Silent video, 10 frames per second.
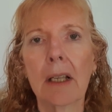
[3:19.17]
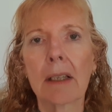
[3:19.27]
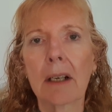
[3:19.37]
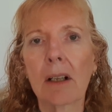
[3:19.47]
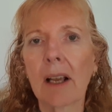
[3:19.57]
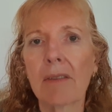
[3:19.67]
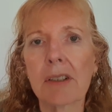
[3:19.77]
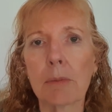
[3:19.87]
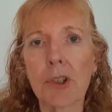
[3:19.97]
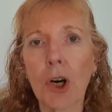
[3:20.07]
Then I'll have
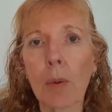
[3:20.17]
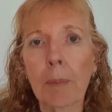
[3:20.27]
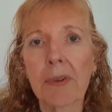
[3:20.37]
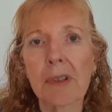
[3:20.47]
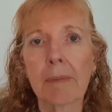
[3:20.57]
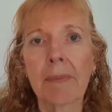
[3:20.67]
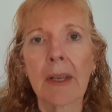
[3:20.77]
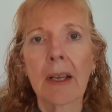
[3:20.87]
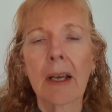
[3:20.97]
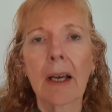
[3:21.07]
some chops,
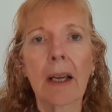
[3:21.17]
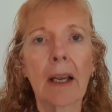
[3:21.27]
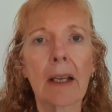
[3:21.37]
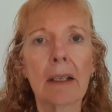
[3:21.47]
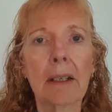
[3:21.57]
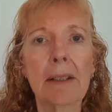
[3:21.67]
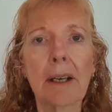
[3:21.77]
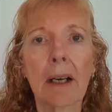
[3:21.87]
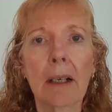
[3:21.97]
and